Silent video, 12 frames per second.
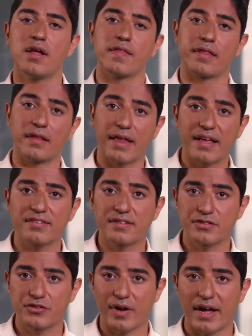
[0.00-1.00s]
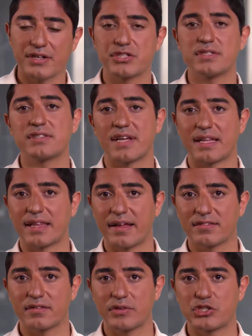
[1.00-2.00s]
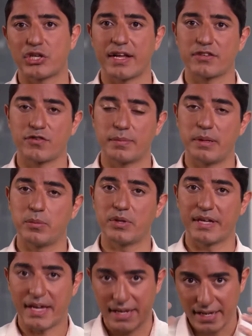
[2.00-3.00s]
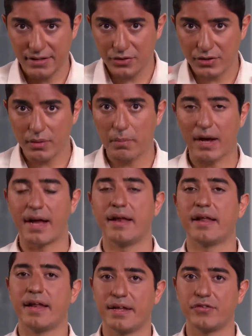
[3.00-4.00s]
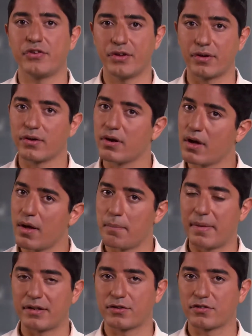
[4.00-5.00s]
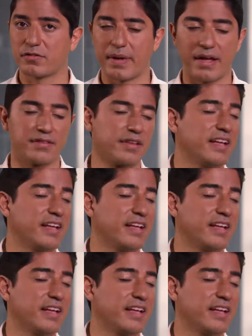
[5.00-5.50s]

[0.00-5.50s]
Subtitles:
The less distractions and less of a chance for people to get into your mind and into your mental space.